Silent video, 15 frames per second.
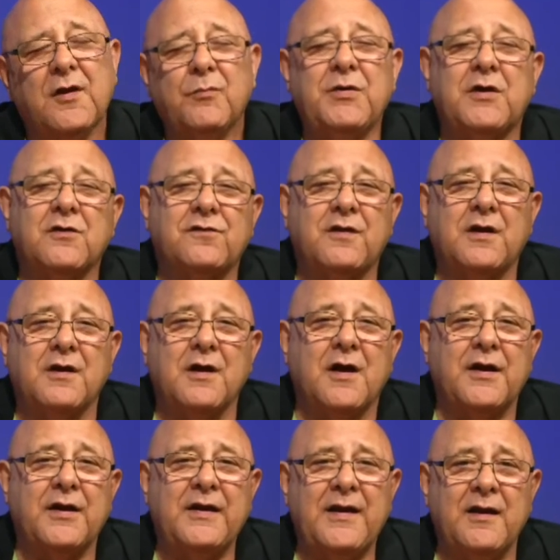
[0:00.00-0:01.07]
because they're
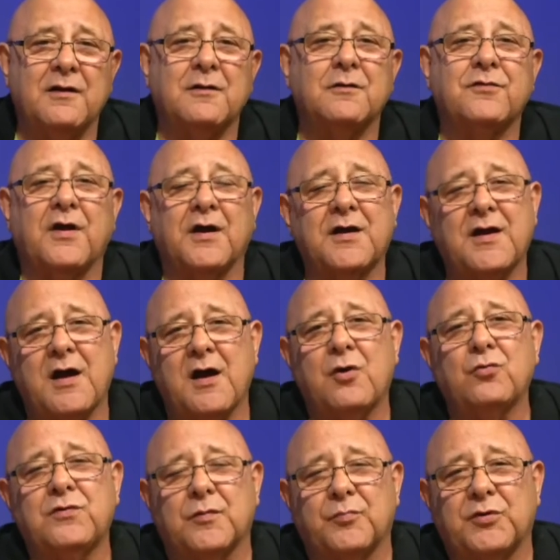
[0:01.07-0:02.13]
not held
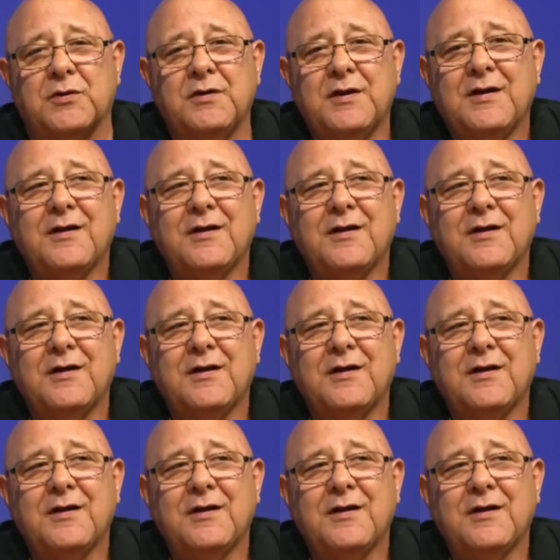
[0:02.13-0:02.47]
accountable.